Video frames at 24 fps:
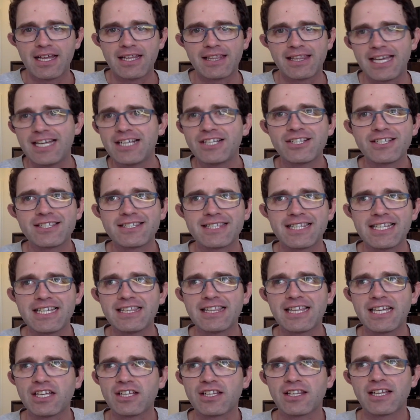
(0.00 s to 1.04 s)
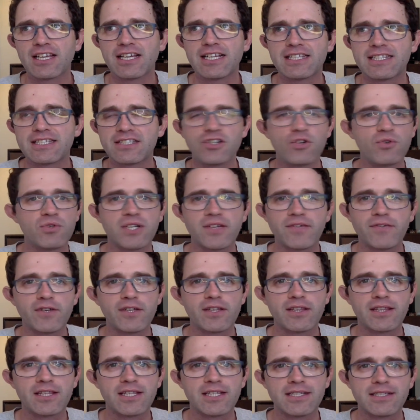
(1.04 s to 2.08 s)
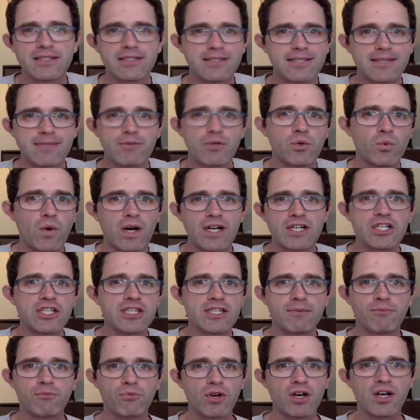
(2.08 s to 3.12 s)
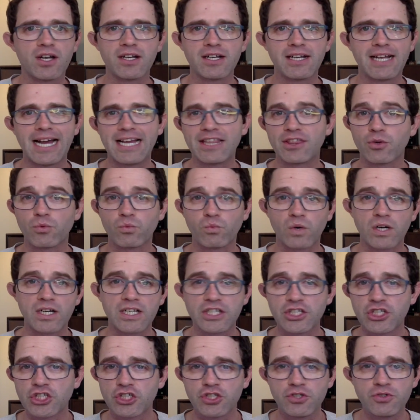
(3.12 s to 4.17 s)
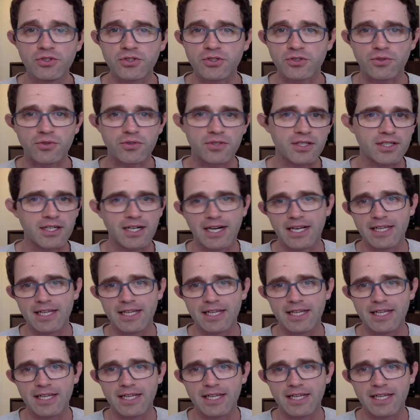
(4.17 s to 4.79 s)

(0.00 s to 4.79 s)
they just think that it's no different than someone watching them run at the running shoe store